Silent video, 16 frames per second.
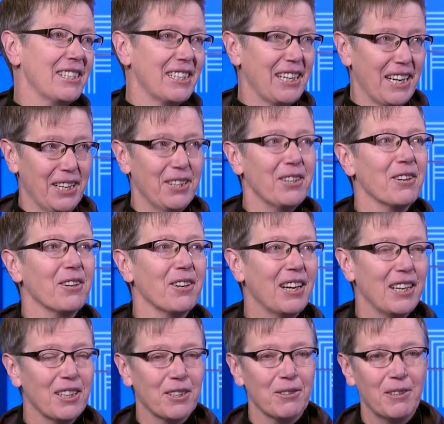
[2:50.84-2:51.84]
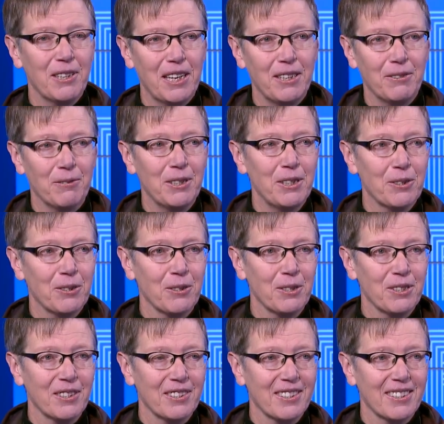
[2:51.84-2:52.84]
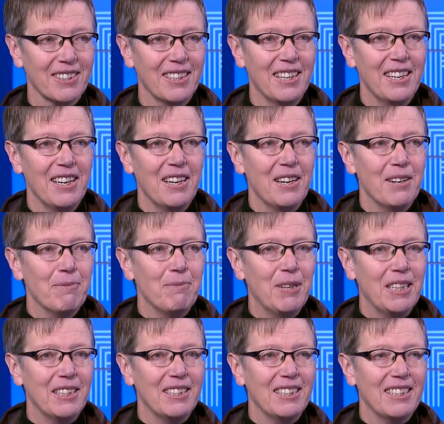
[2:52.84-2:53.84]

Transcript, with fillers: together and create resources. But